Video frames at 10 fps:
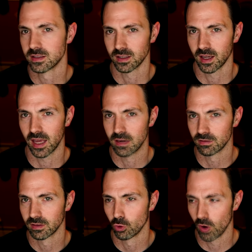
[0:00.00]
to kind
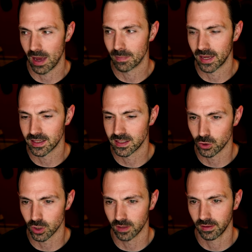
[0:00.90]
of grab my
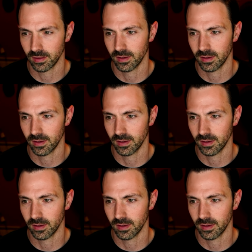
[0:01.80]
attention.